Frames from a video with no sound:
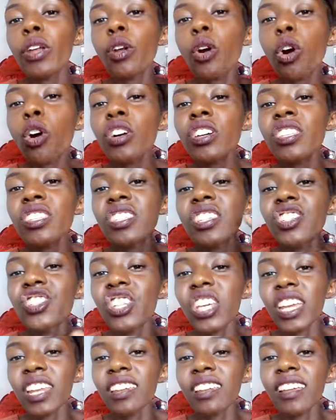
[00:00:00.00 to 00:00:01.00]

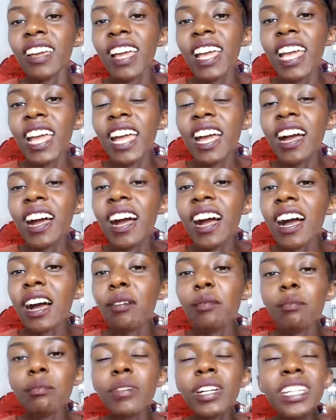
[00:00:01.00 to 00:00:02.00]
oxygen
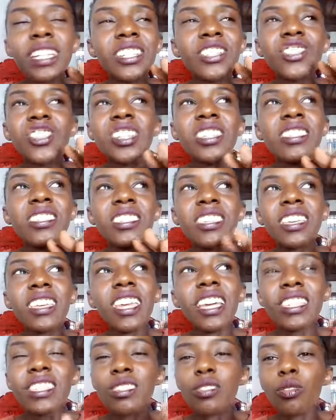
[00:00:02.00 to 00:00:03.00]
just
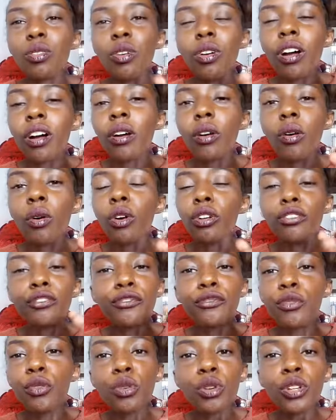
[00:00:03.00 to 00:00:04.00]
gets on
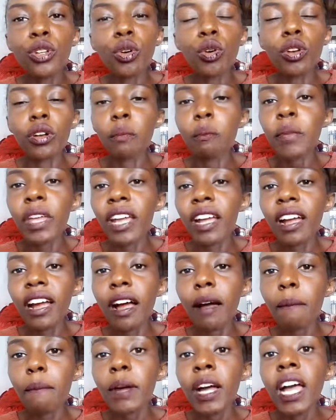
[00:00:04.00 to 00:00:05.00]
food or
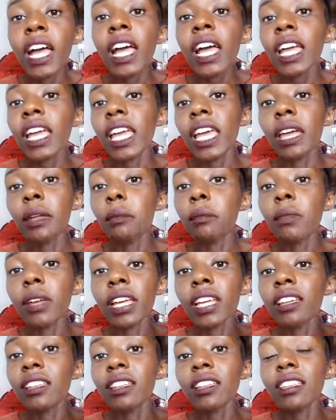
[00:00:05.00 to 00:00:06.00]
makeup and
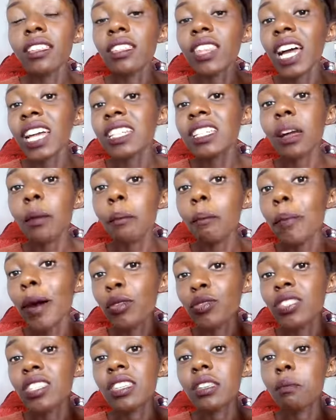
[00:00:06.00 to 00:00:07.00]
that
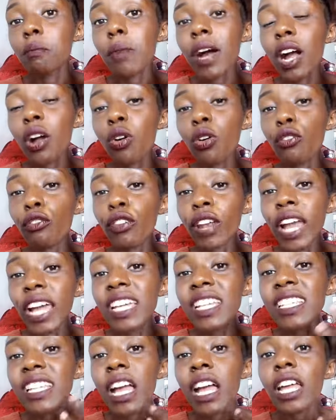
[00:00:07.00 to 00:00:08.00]
bouncing back of
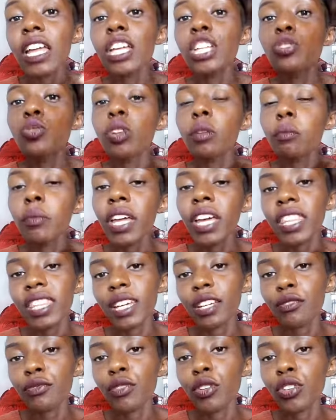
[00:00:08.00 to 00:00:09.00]
light, it will make
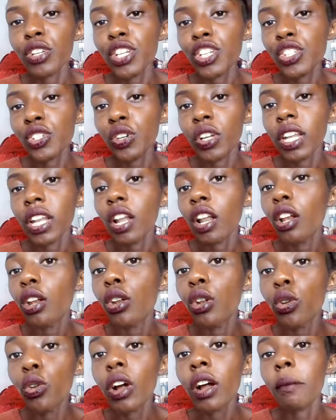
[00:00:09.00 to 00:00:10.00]
that foundation
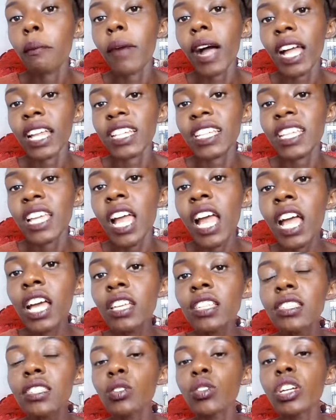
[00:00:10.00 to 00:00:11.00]
look matte.
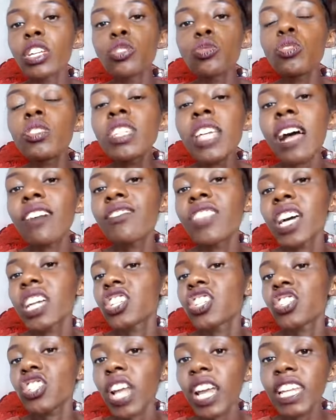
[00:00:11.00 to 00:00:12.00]
So it won't have that
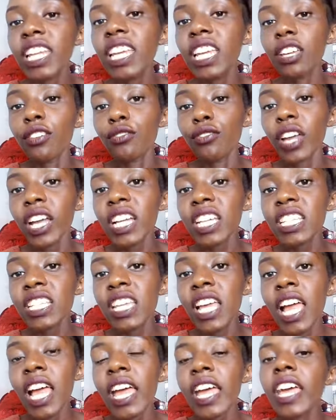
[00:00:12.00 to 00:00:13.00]
shiny effect,
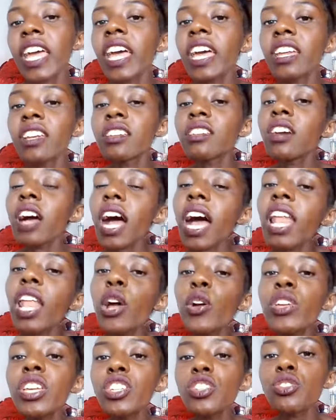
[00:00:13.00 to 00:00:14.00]
and
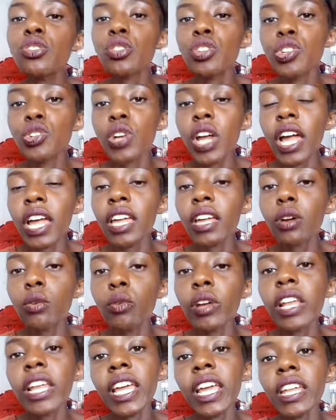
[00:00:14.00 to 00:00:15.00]
allowing it to dry
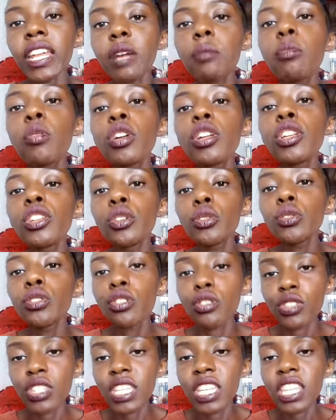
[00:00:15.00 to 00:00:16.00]
will enable you
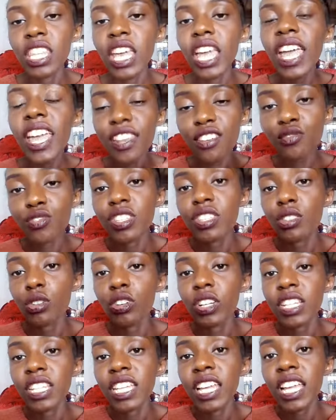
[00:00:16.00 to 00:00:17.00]
to see the end
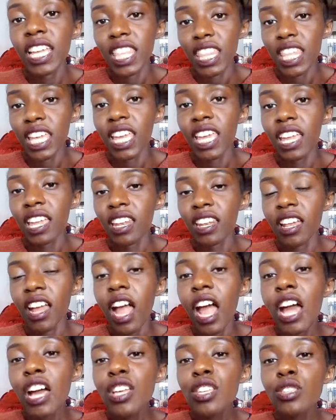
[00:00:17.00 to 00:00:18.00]
result in the end.
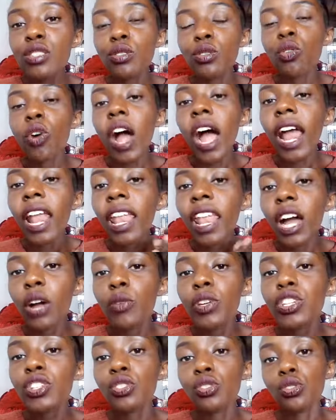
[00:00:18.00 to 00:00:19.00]
So allow
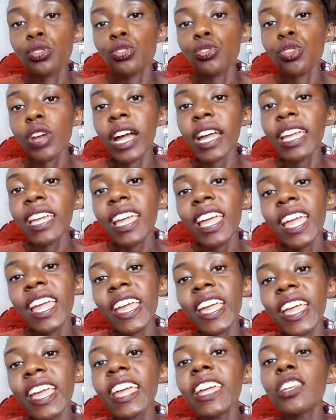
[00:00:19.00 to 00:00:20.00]
it to dry
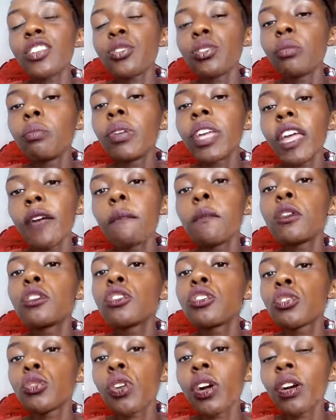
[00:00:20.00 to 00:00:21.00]
and you'll be able
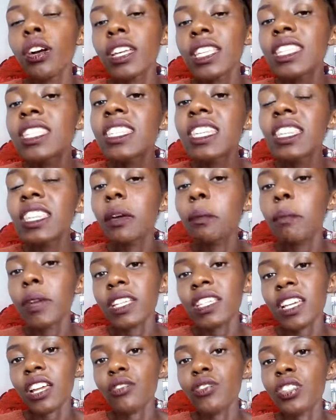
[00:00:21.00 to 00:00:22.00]
to see the
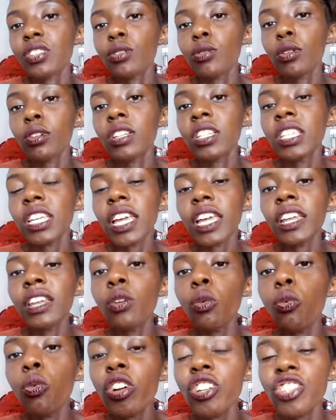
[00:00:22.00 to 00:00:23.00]
better result and
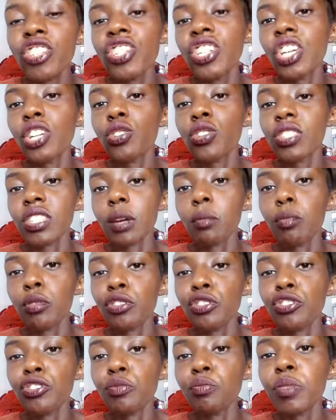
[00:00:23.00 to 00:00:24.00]
what shade you're
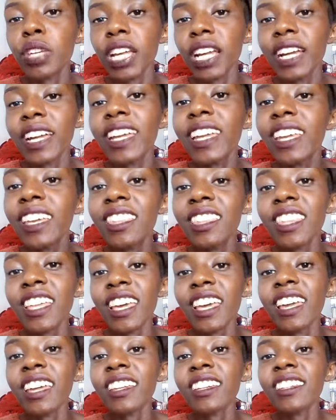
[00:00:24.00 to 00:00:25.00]
supposed to pick in the
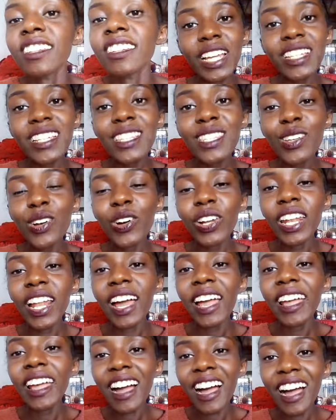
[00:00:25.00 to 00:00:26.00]
end. That is all
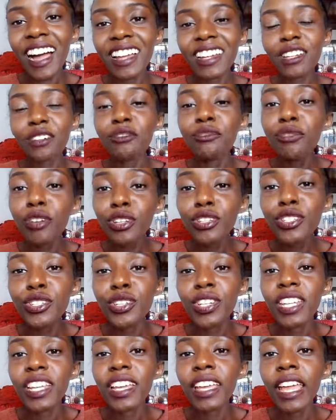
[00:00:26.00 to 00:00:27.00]
I had for
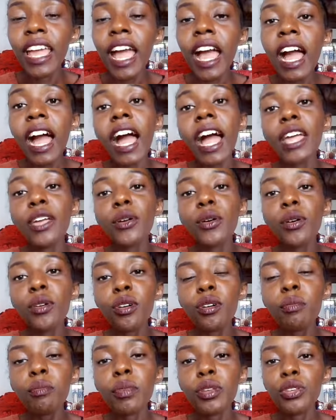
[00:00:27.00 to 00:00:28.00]
today. I
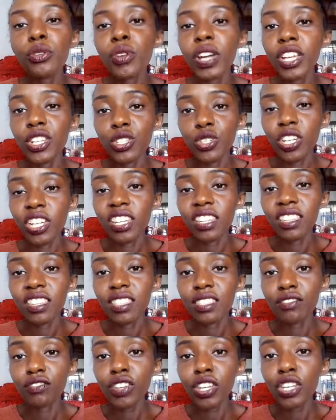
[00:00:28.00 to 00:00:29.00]
hope you enjoyed
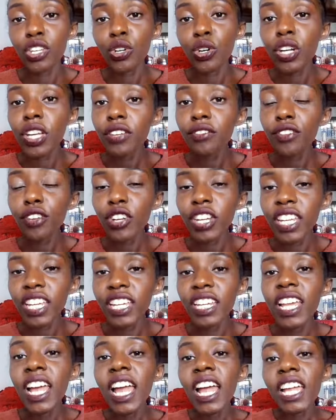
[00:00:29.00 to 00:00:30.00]
this video. If you
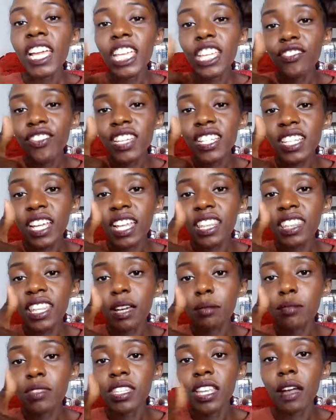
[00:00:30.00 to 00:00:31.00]
did, give it a
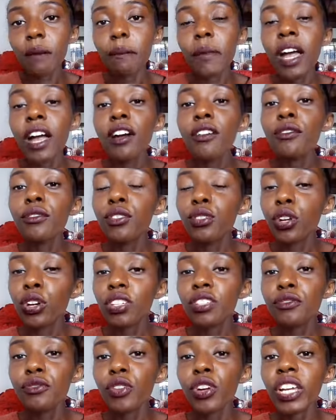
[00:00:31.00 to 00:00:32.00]
thumbs up.
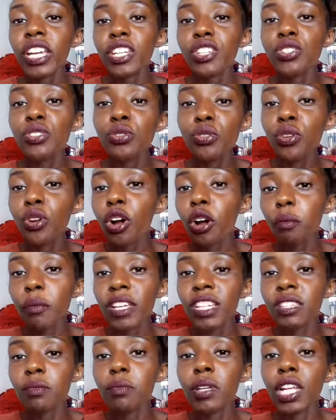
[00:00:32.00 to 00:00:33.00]
Don't forget to
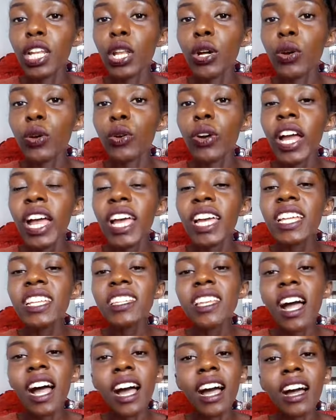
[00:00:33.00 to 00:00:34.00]
comment below.
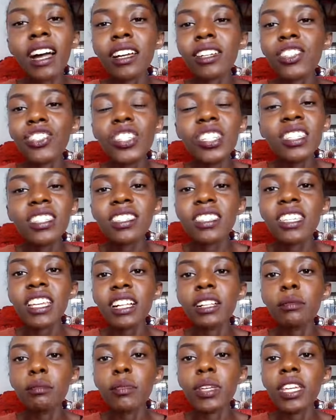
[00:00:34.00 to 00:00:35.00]
Just
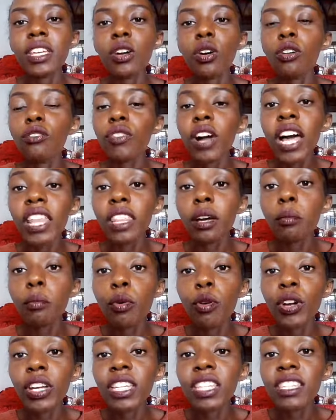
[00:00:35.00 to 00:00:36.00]
tell me of other
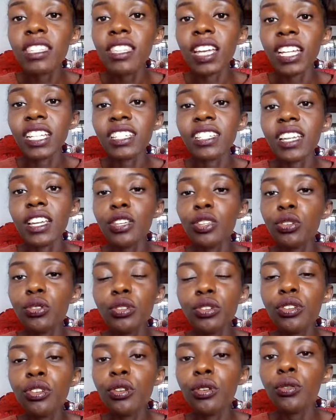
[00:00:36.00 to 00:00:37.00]
points that you
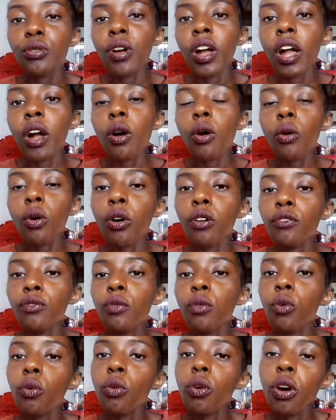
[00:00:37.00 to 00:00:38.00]
know
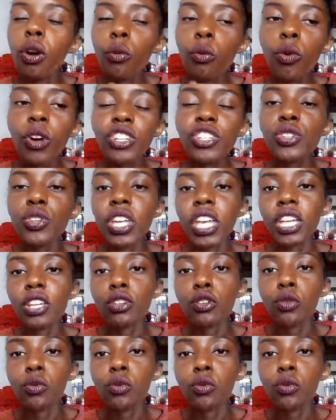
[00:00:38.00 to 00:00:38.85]
of what you can